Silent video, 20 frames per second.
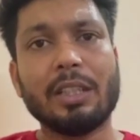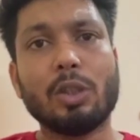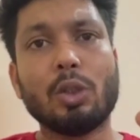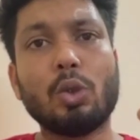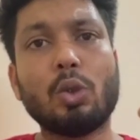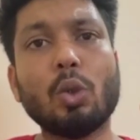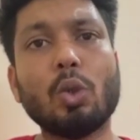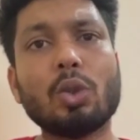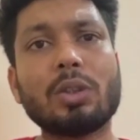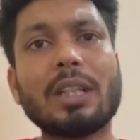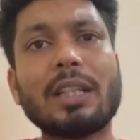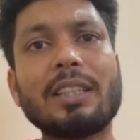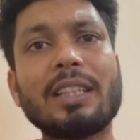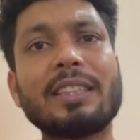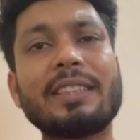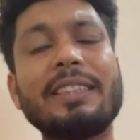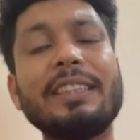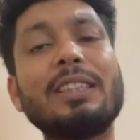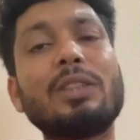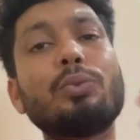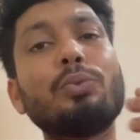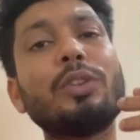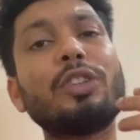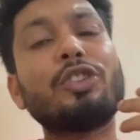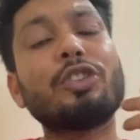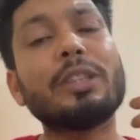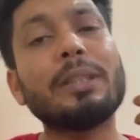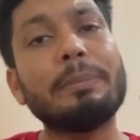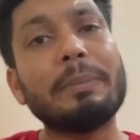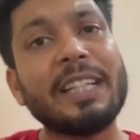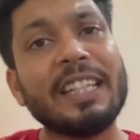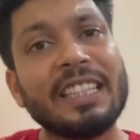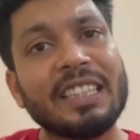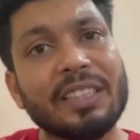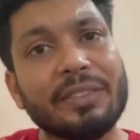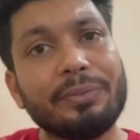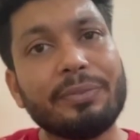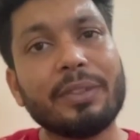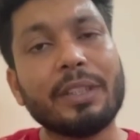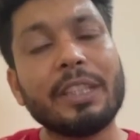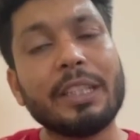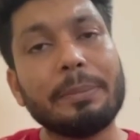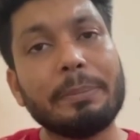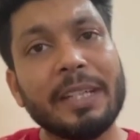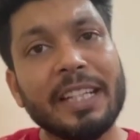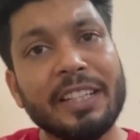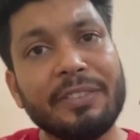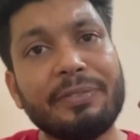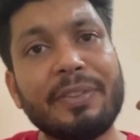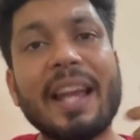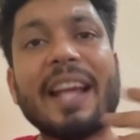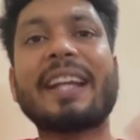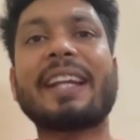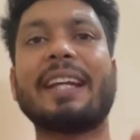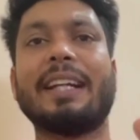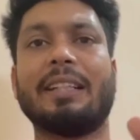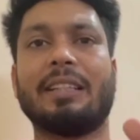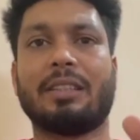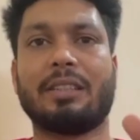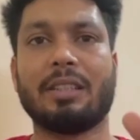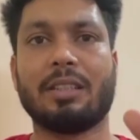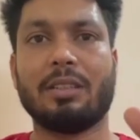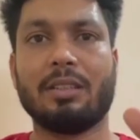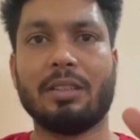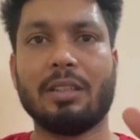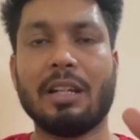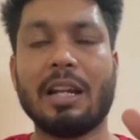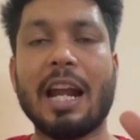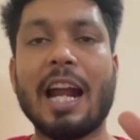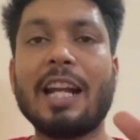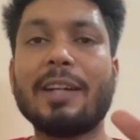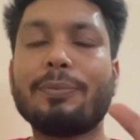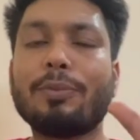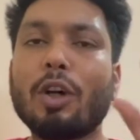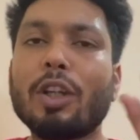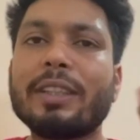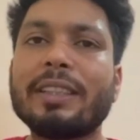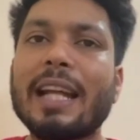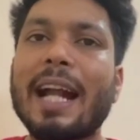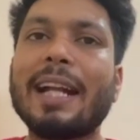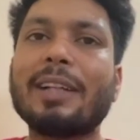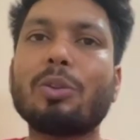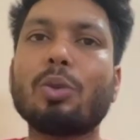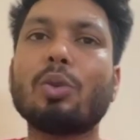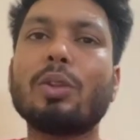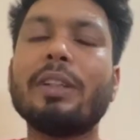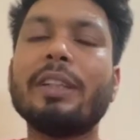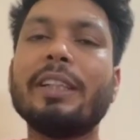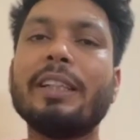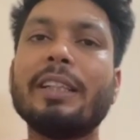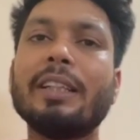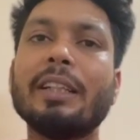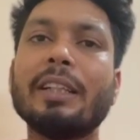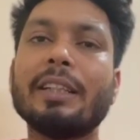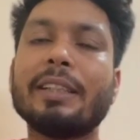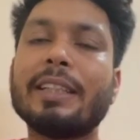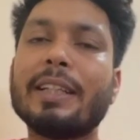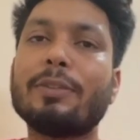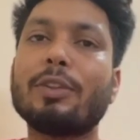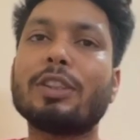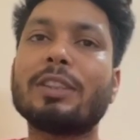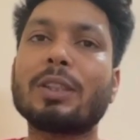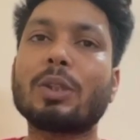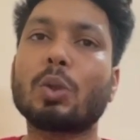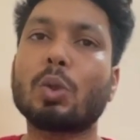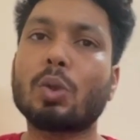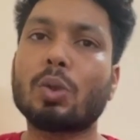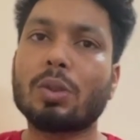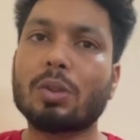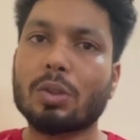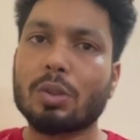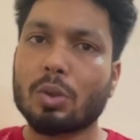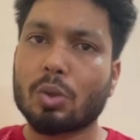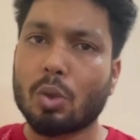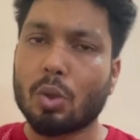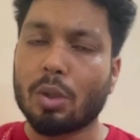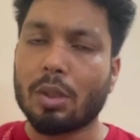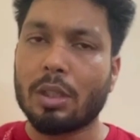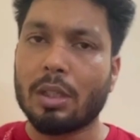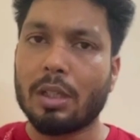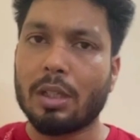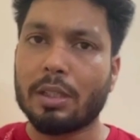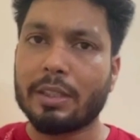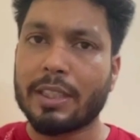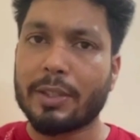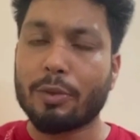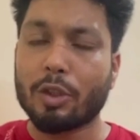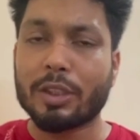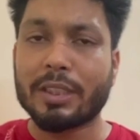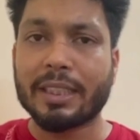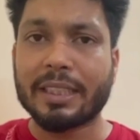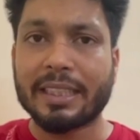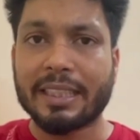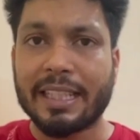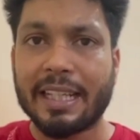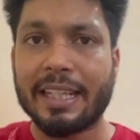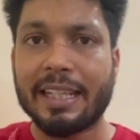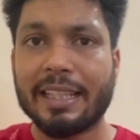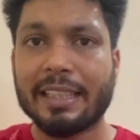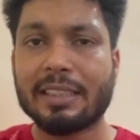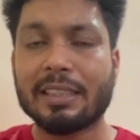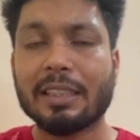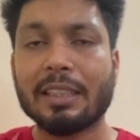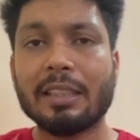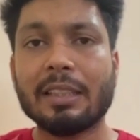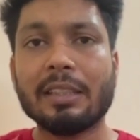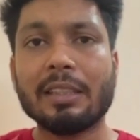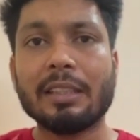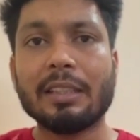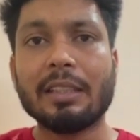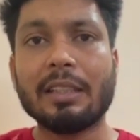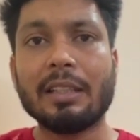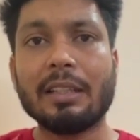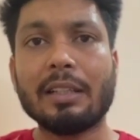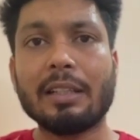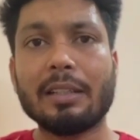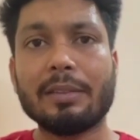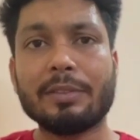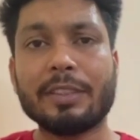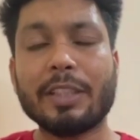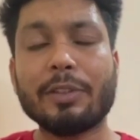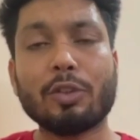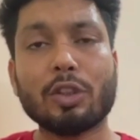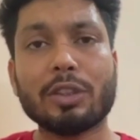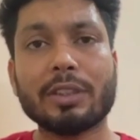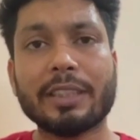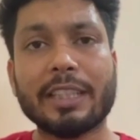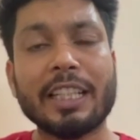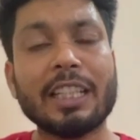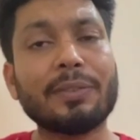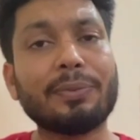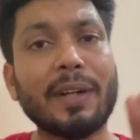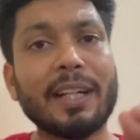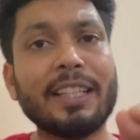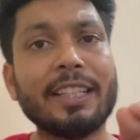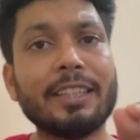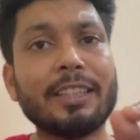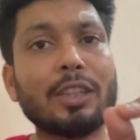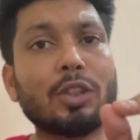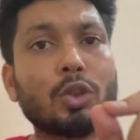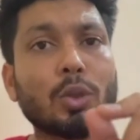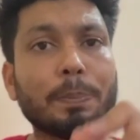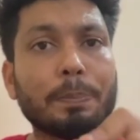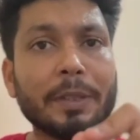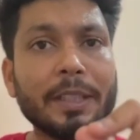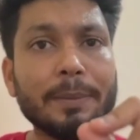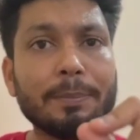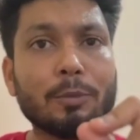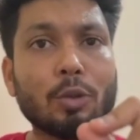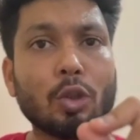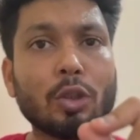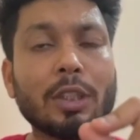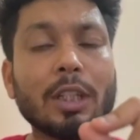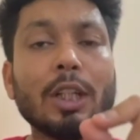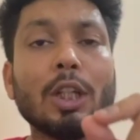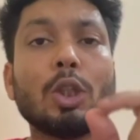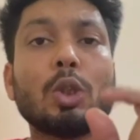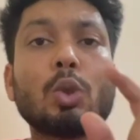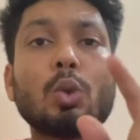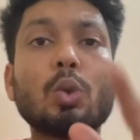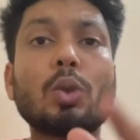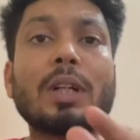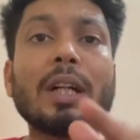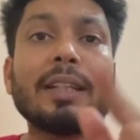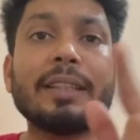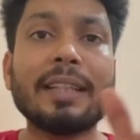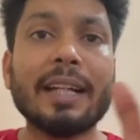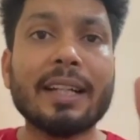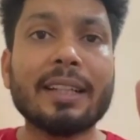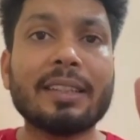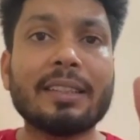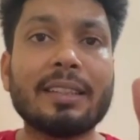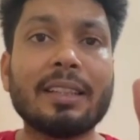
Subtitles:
Those are the seats which remain vacant, and for that only there was a there was a case. There was a case filed in the Supreme Court to conduct